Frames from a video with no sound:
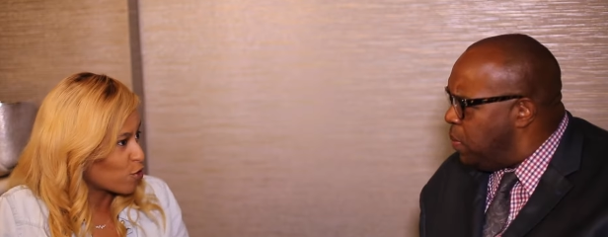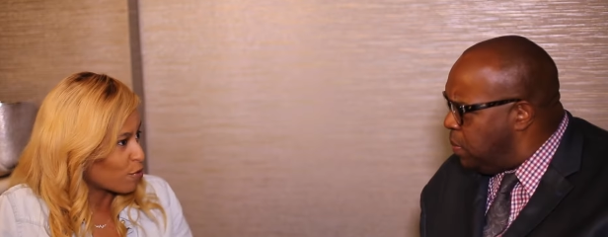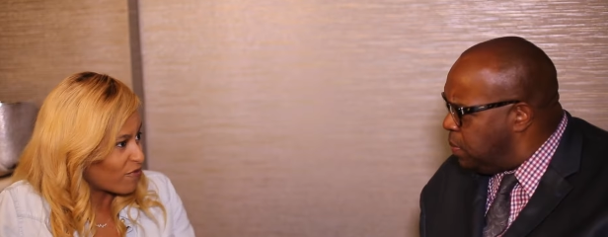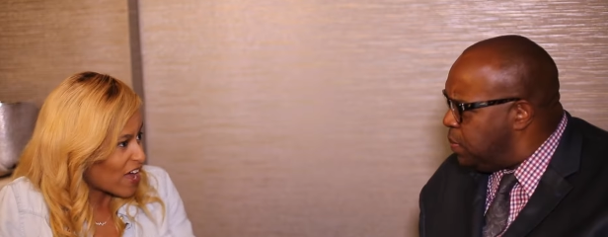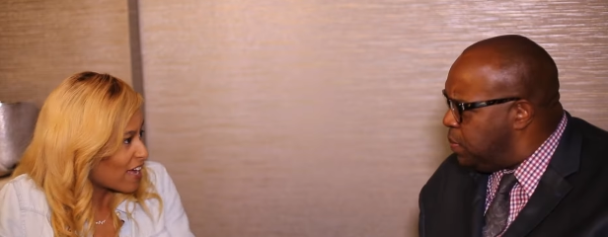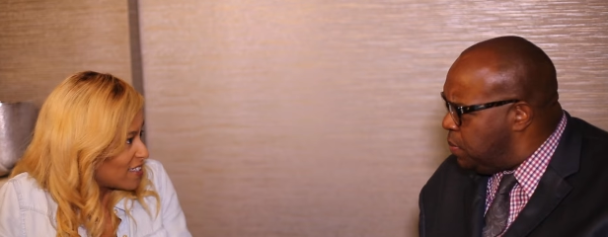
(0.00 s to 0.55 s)
Speaker 1: for
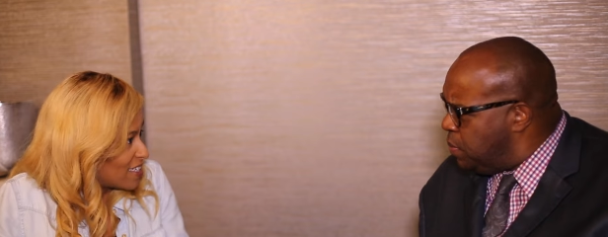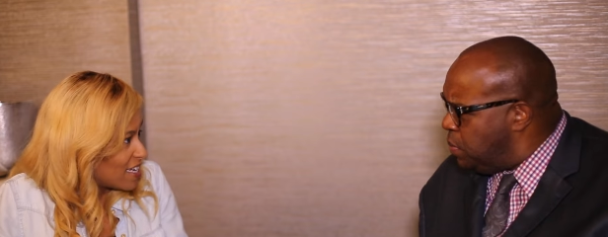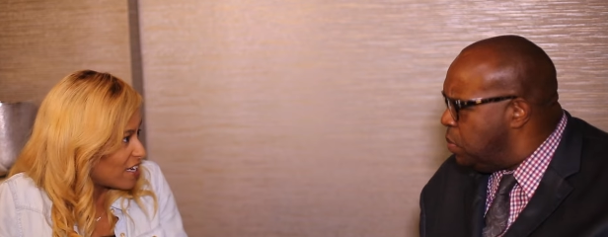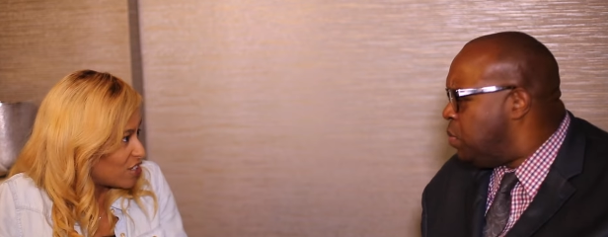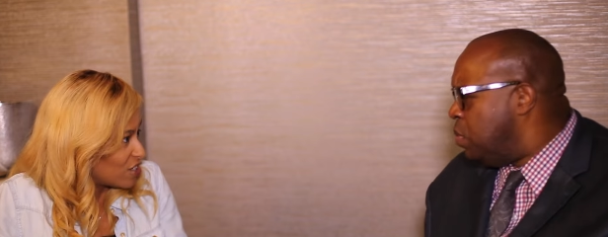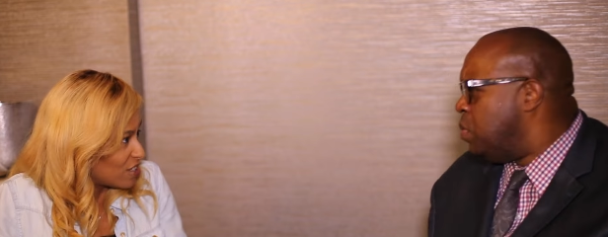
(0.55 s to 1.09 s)

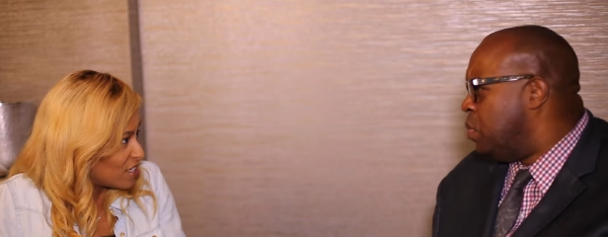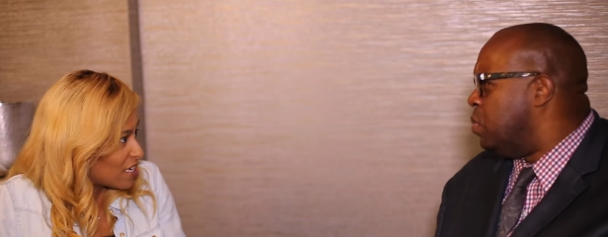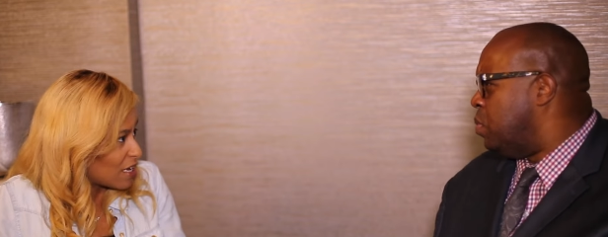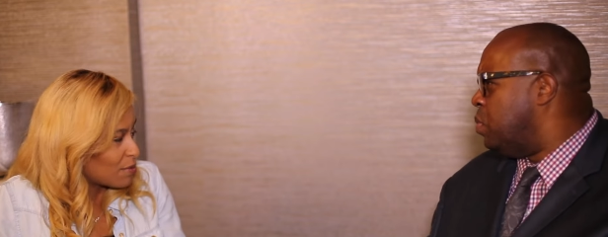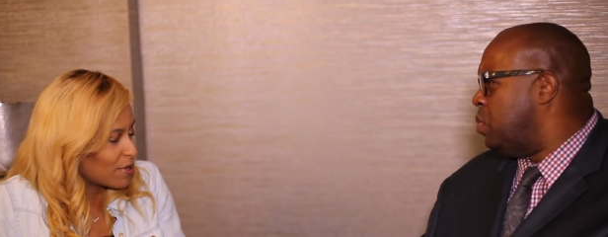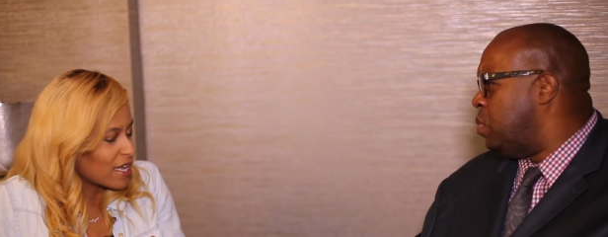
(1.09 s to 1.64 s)
vaccination to
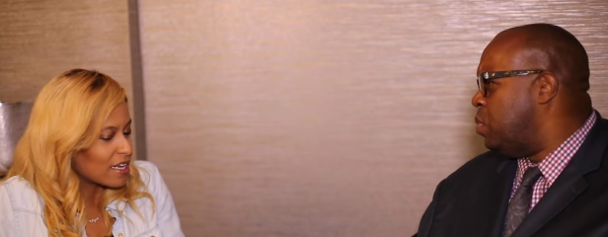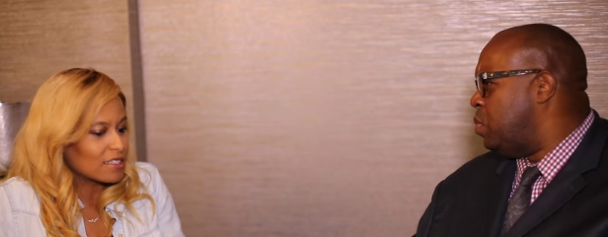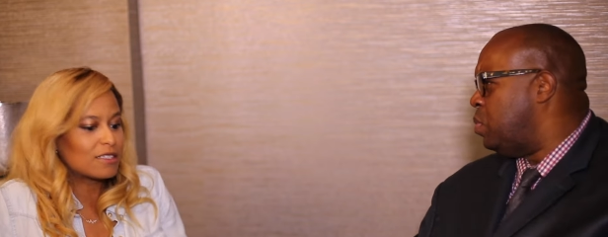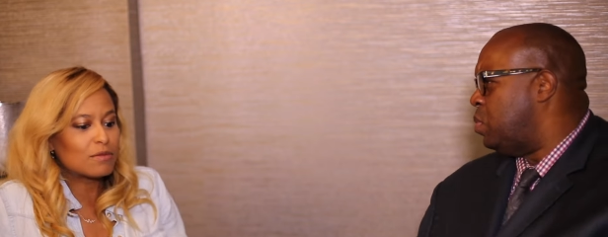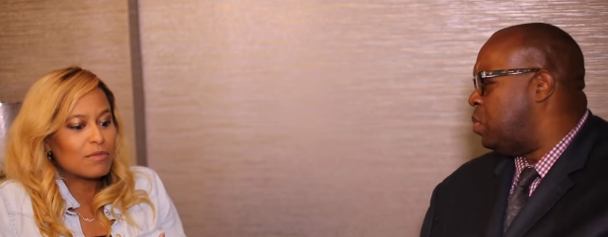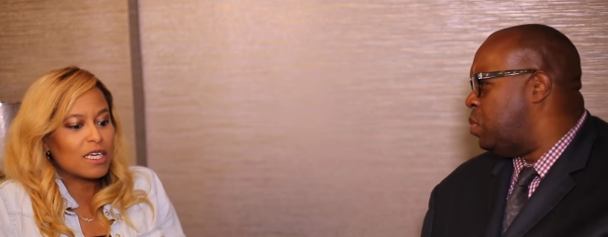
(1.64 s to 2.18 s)
take place.
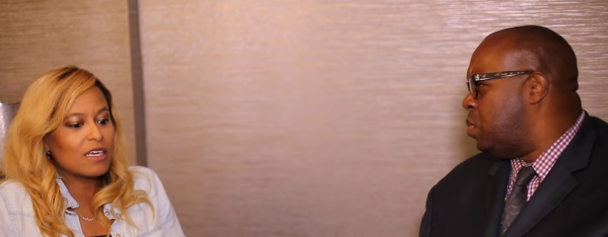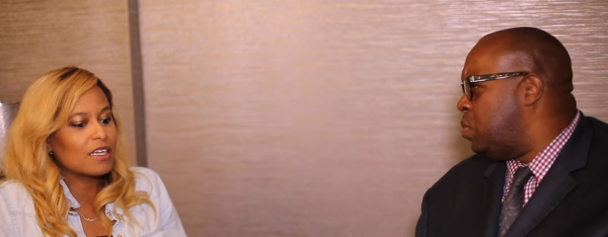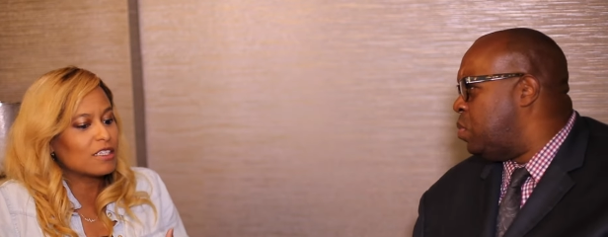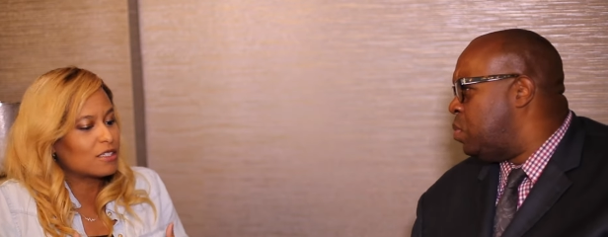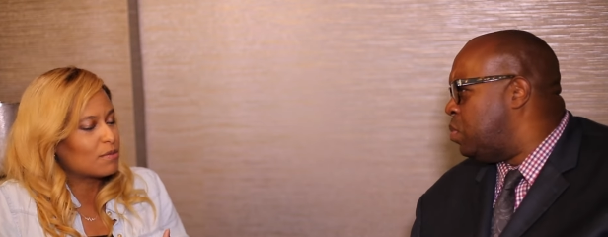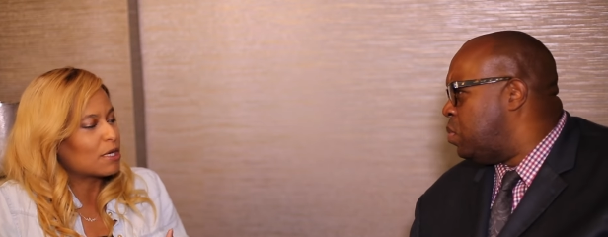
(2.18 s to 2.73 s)
To me, it
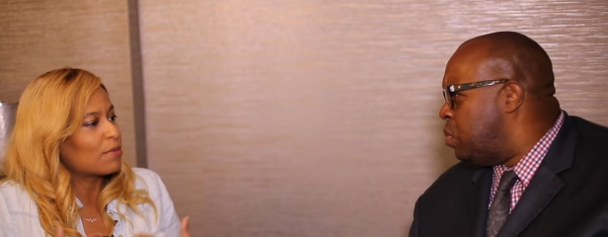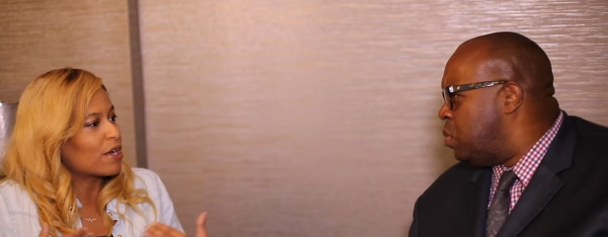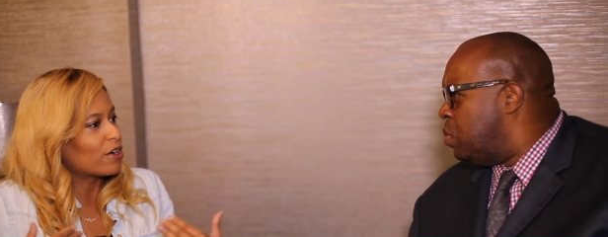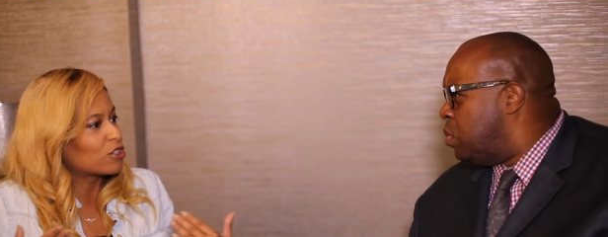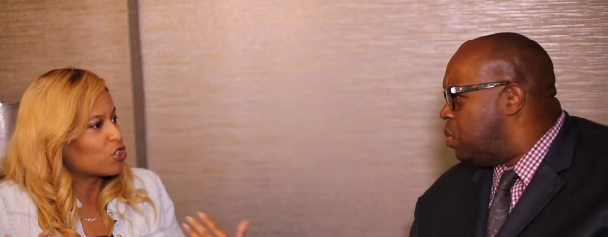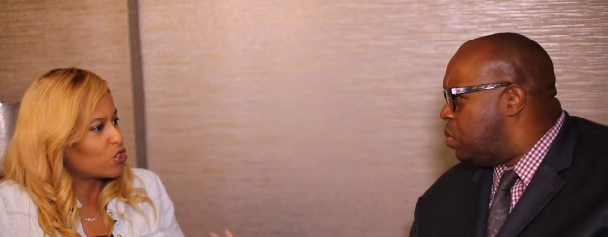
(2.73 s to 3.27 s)
needs to be a
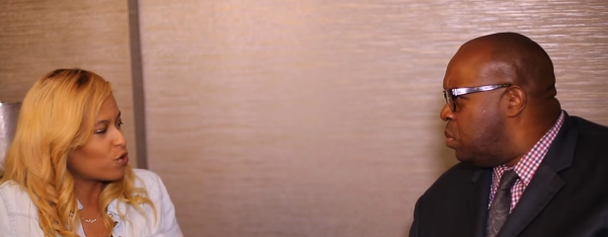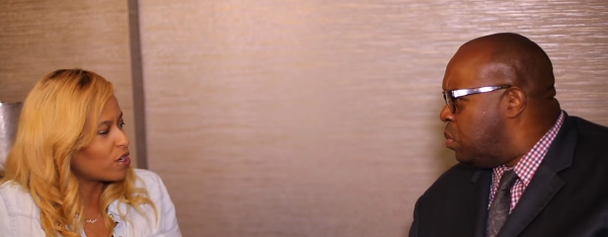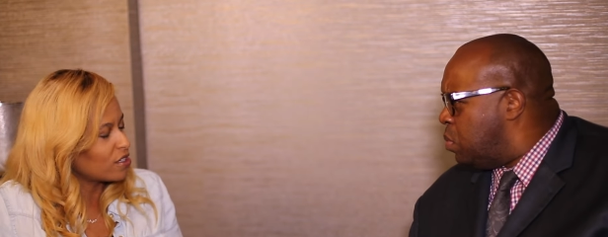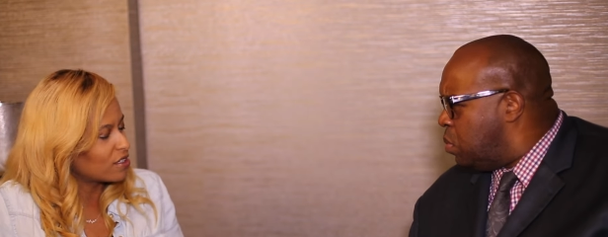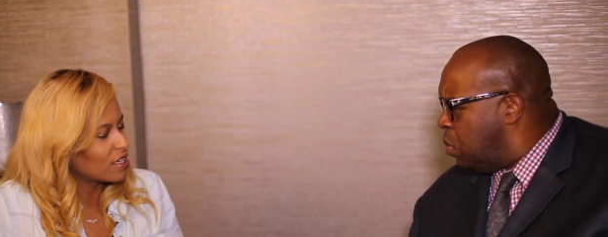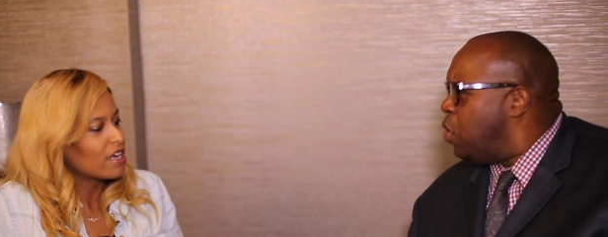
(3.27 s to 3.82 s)
parent's
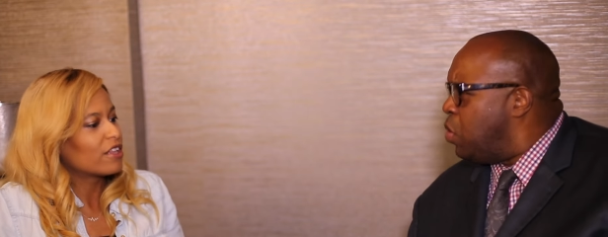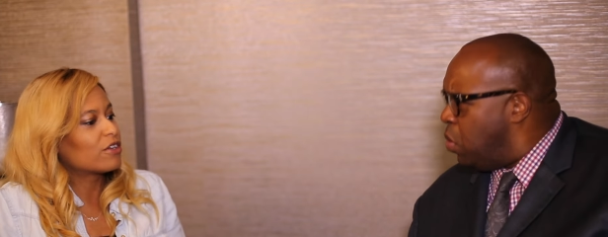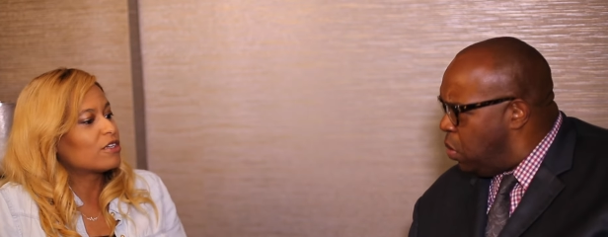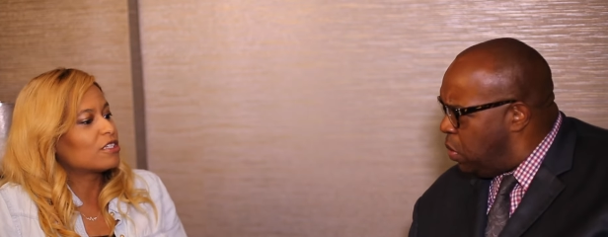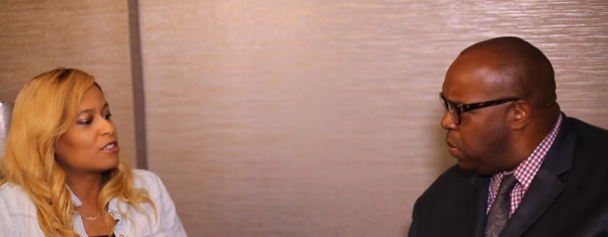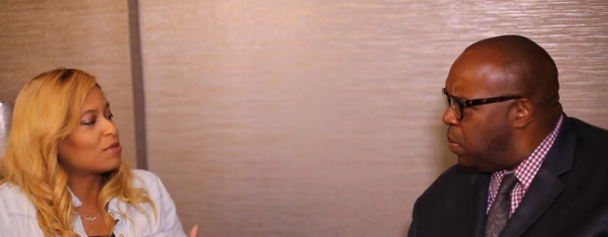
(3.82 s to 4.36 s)
choice, there
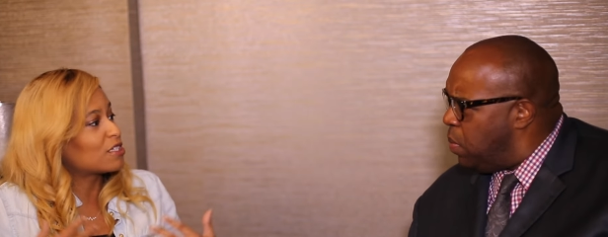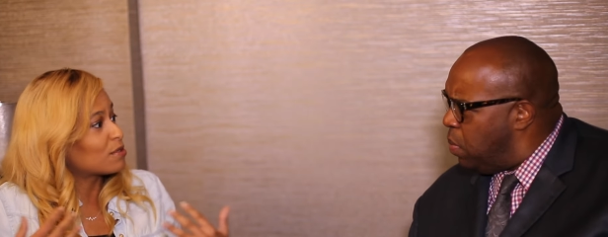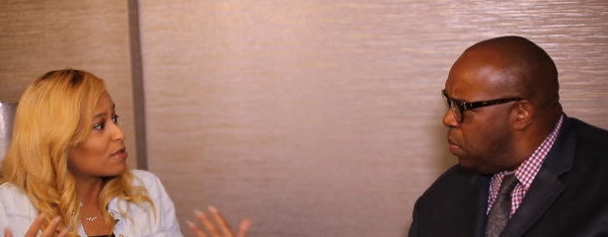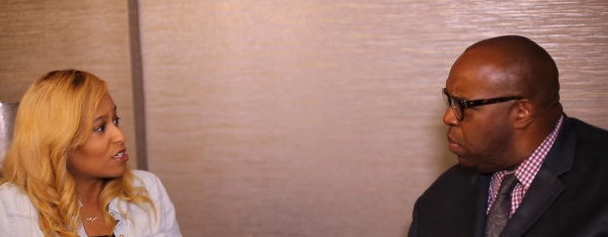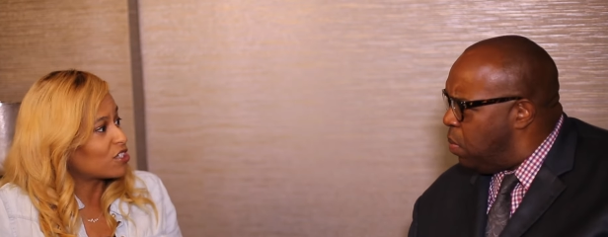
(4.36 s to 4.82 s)
needs to be some